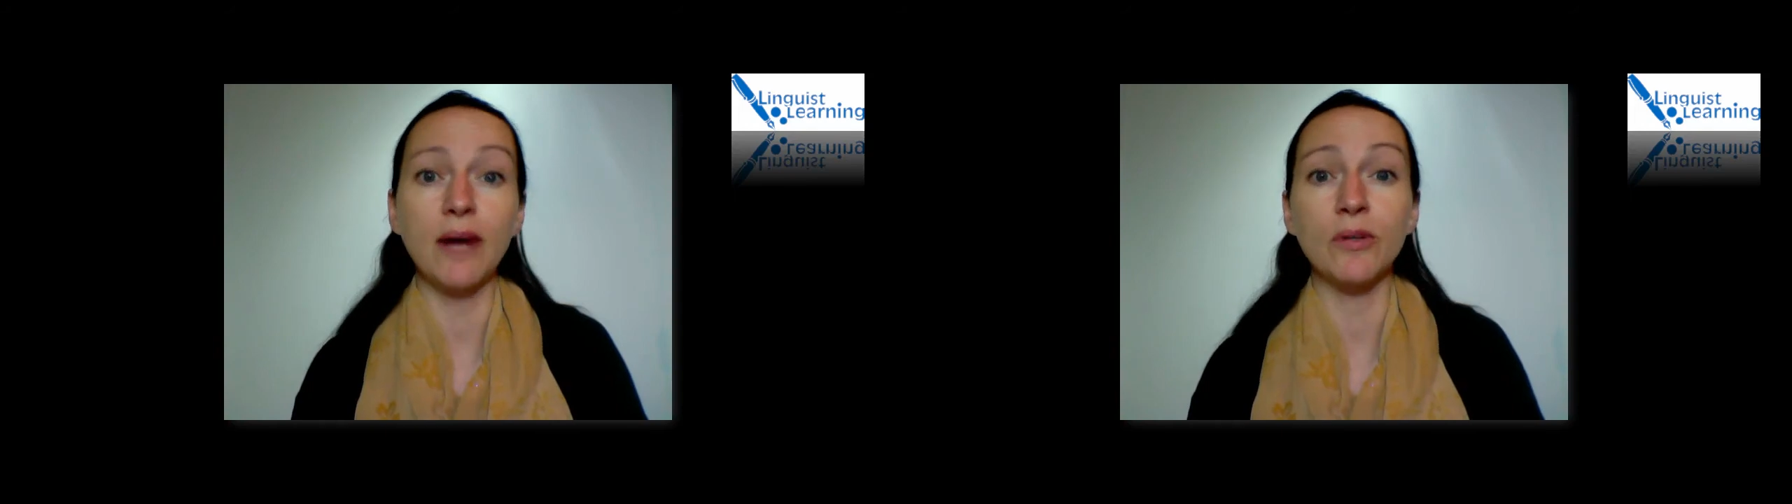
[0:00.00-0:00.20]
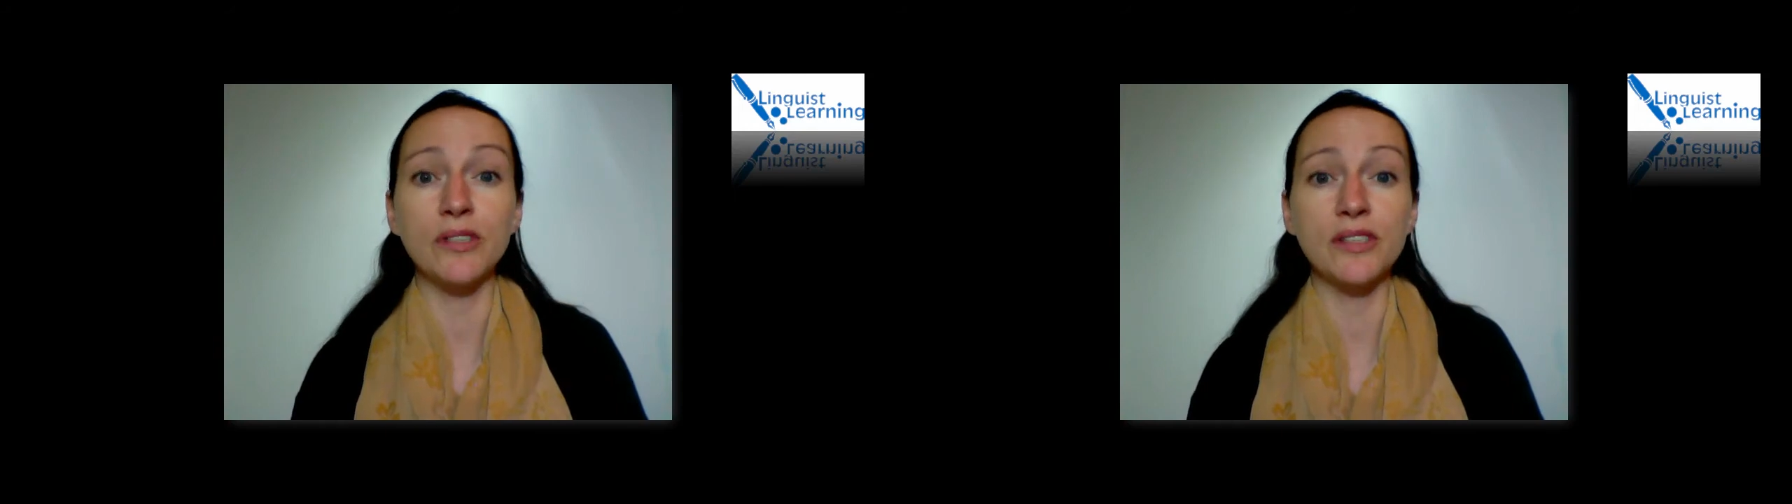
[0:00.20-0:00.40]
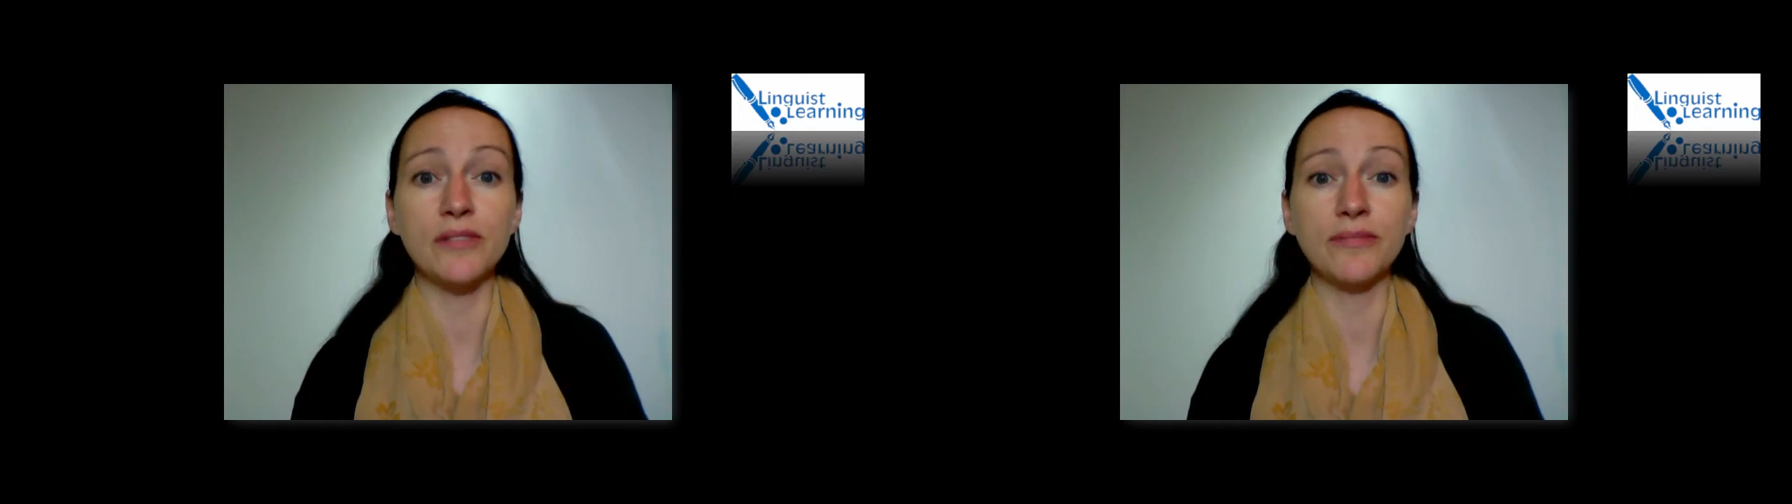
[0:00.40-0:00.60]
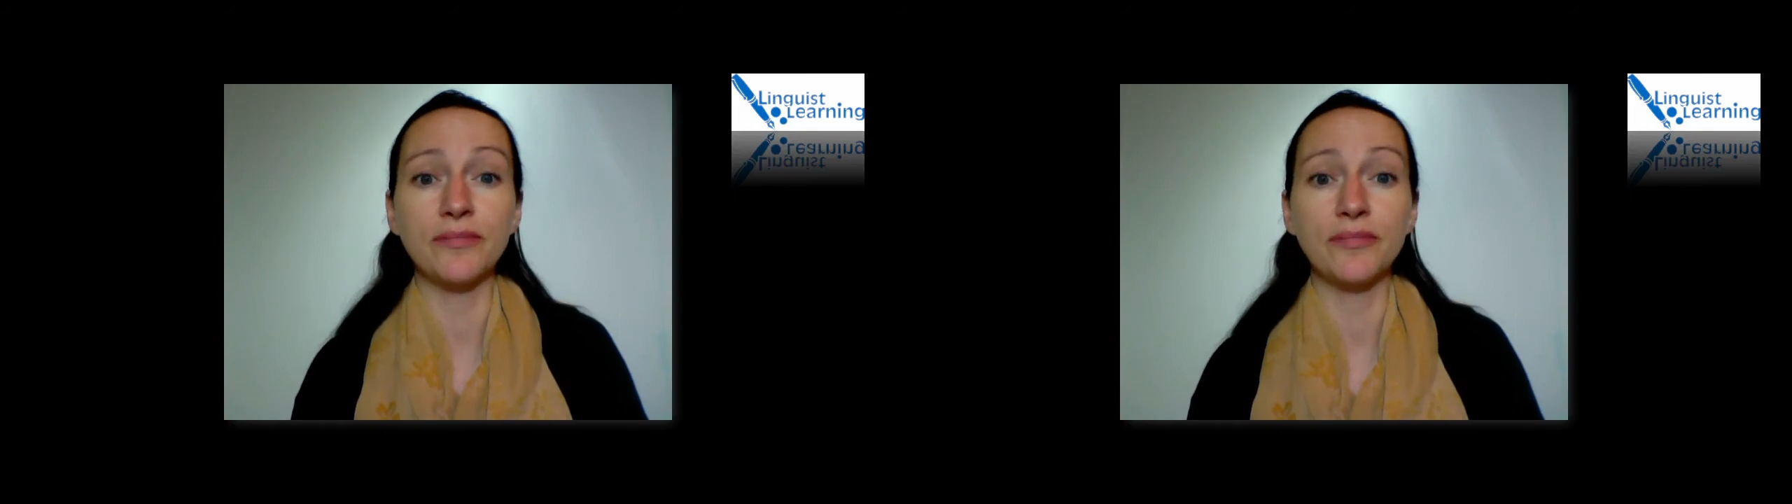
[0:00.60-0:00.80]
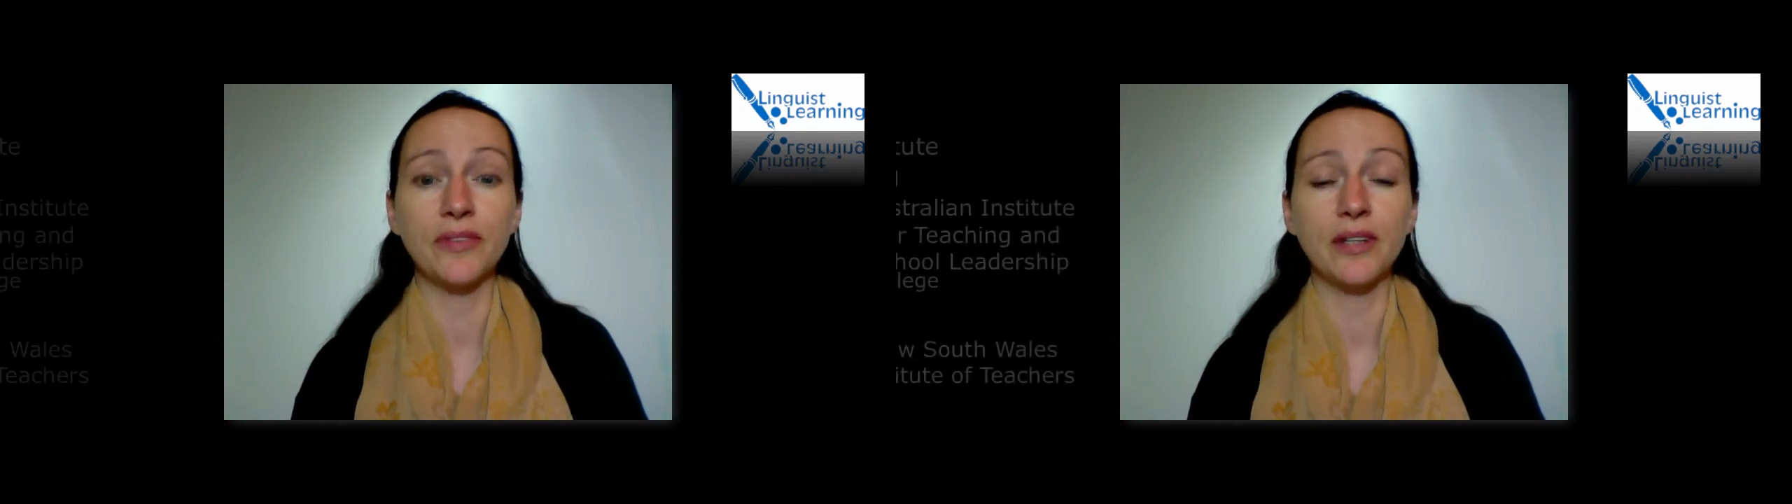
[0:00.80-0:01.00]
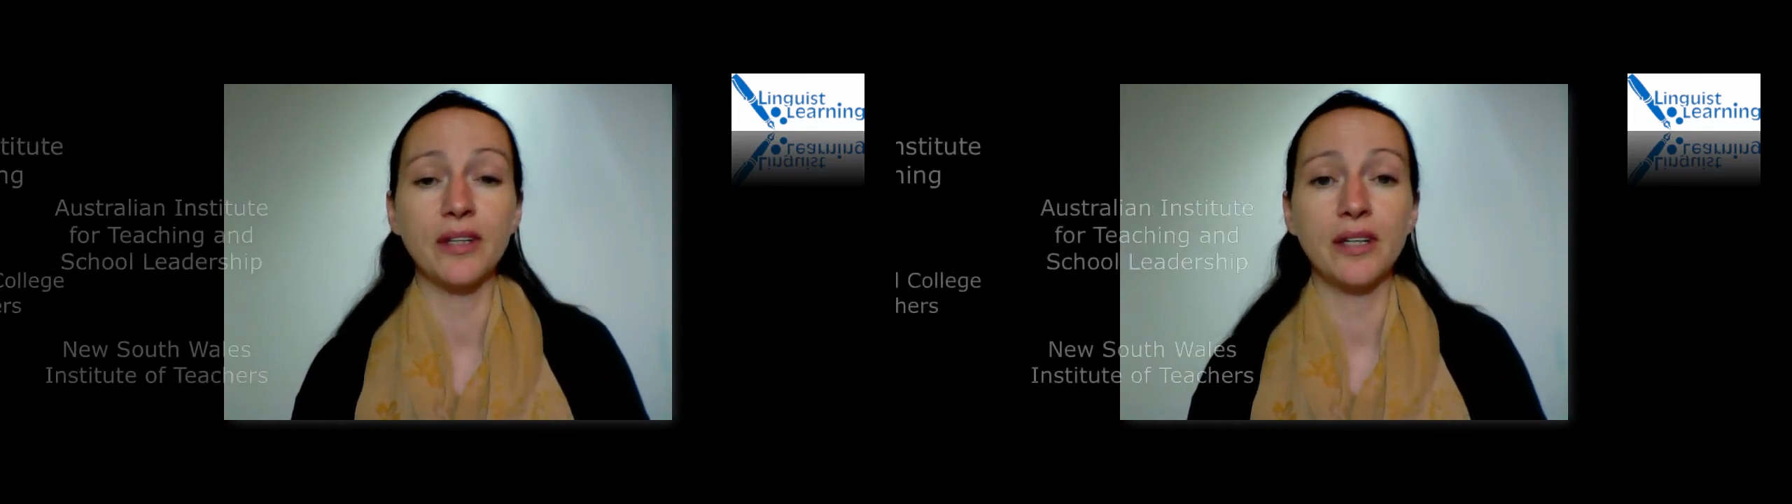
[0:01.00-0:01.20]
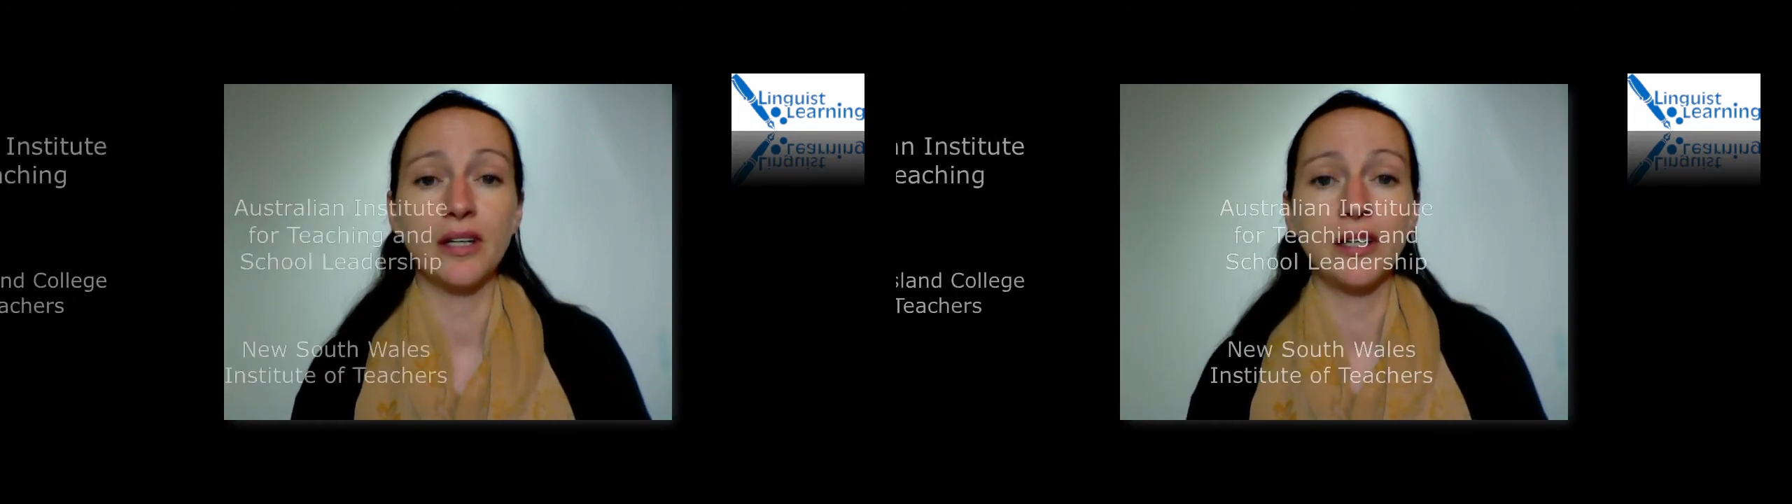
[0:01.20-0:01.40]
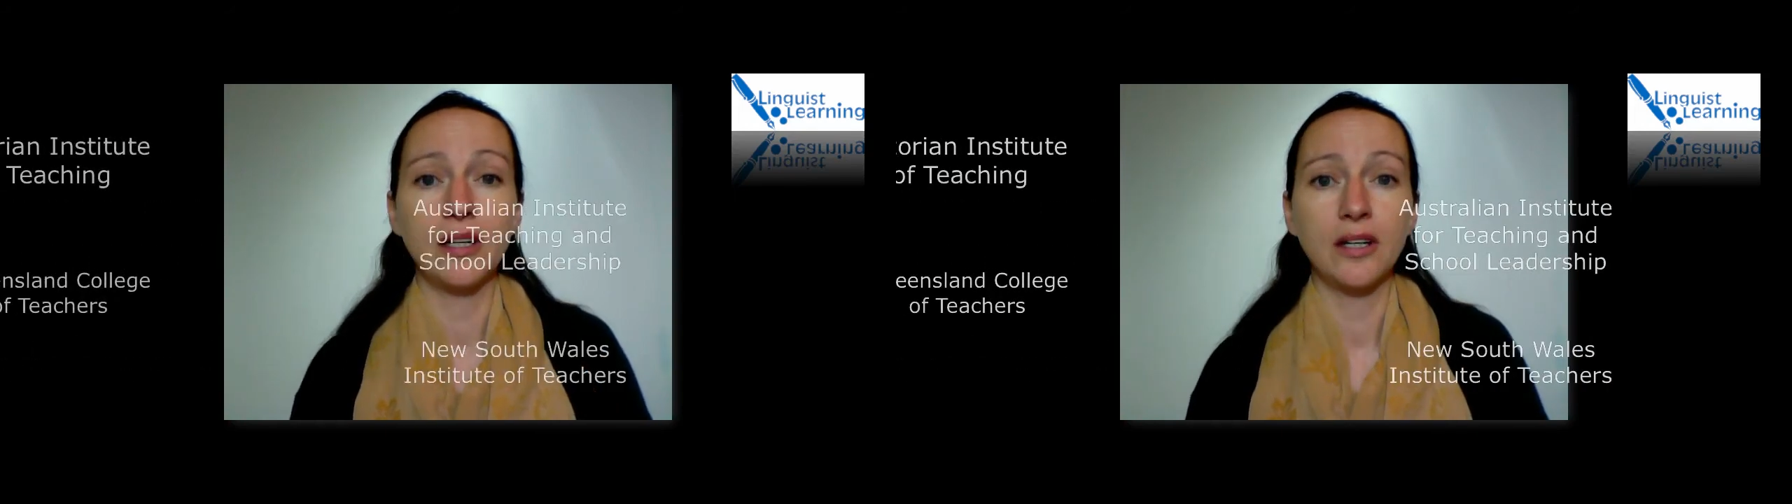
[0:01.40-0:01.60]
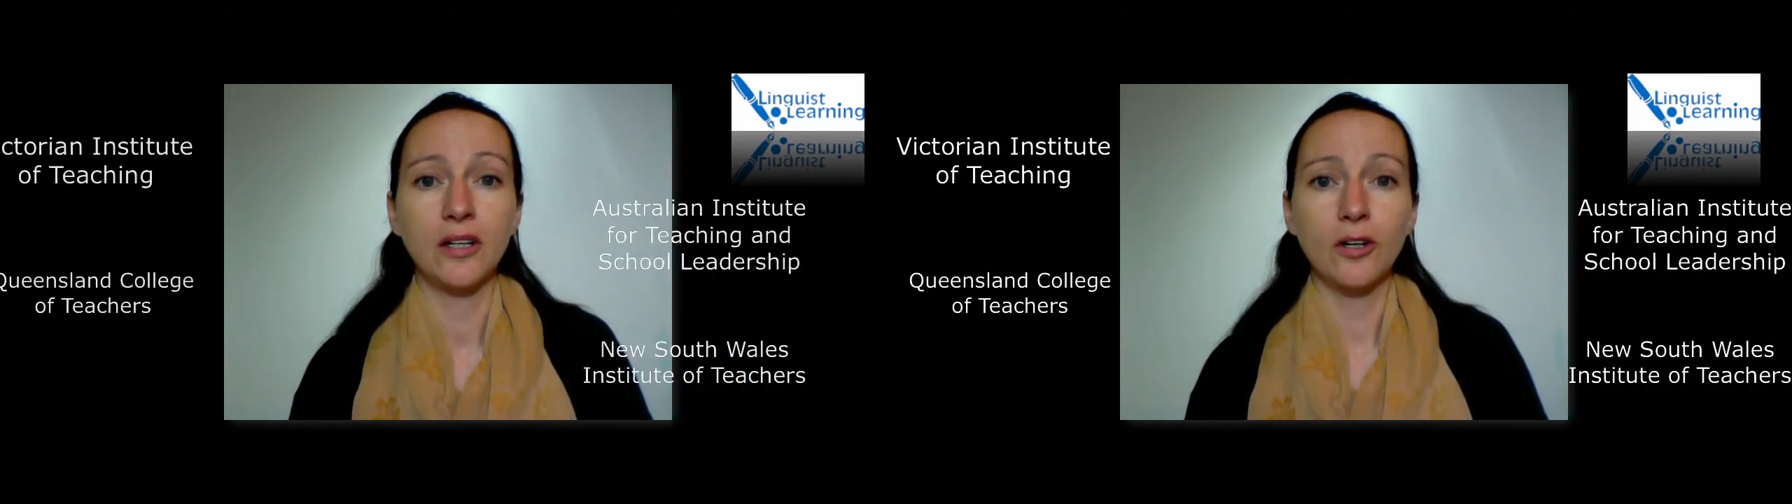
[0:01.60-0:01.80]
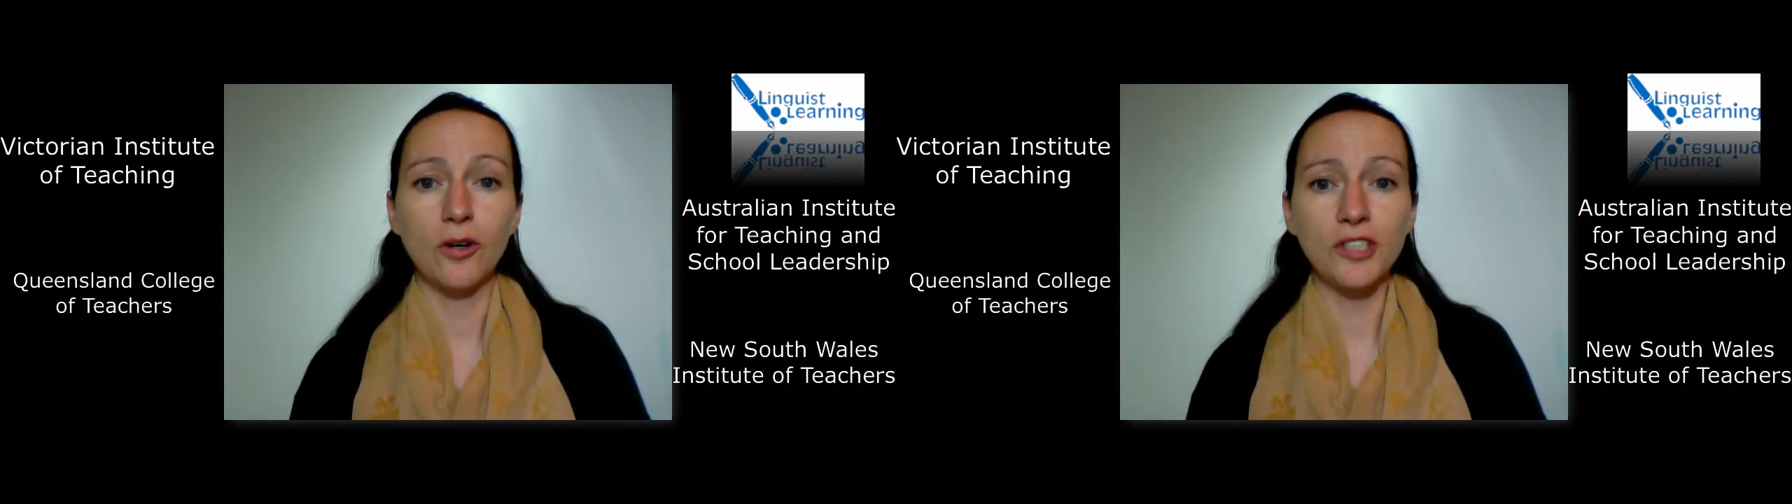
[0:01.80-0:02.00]
hours.
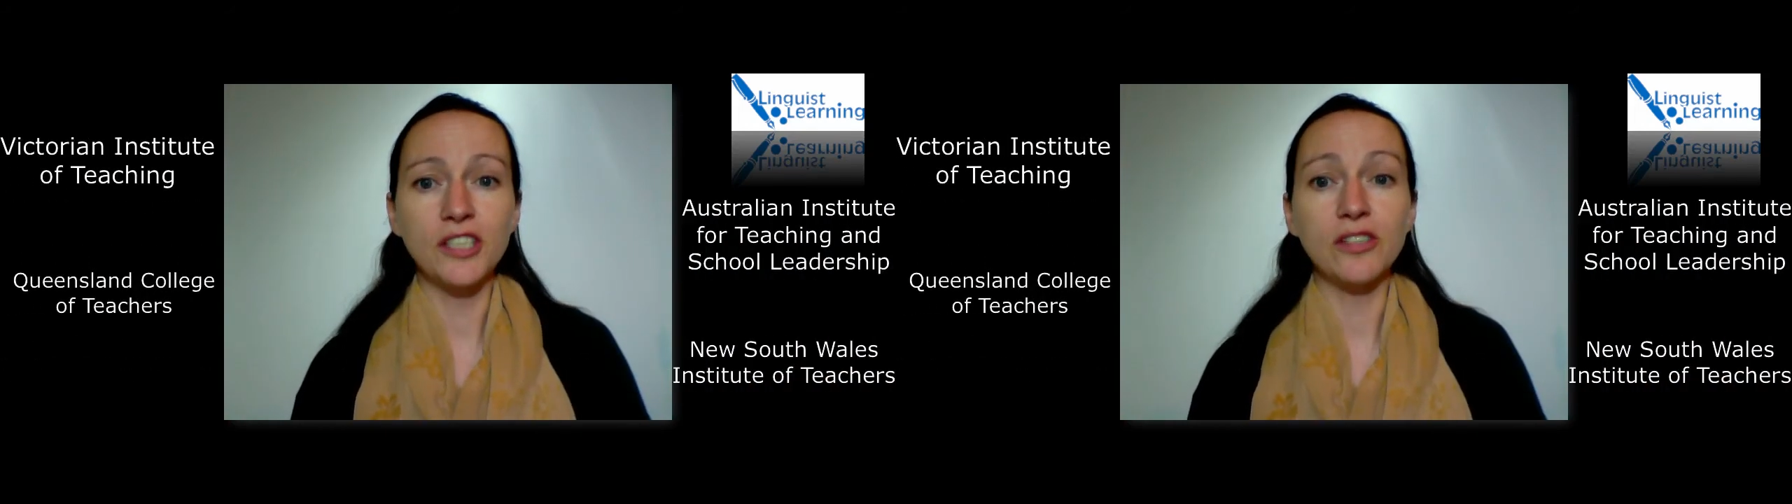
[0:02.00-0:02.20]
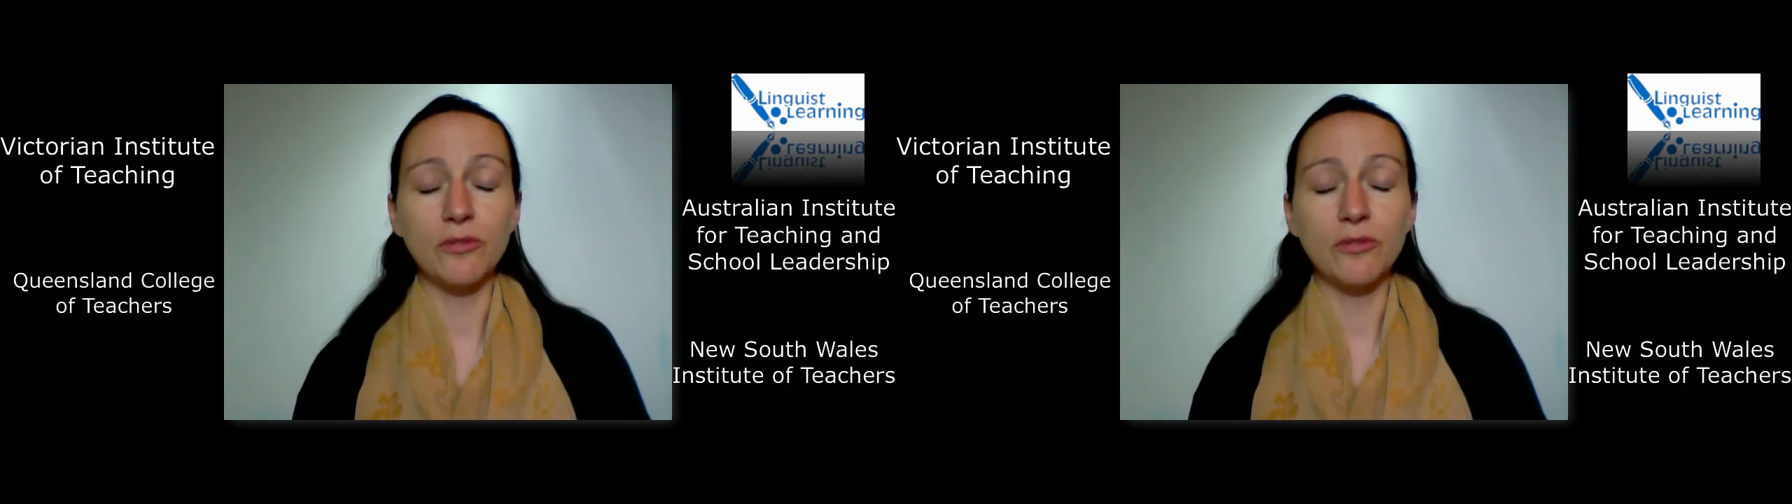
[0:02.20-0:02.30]
Courses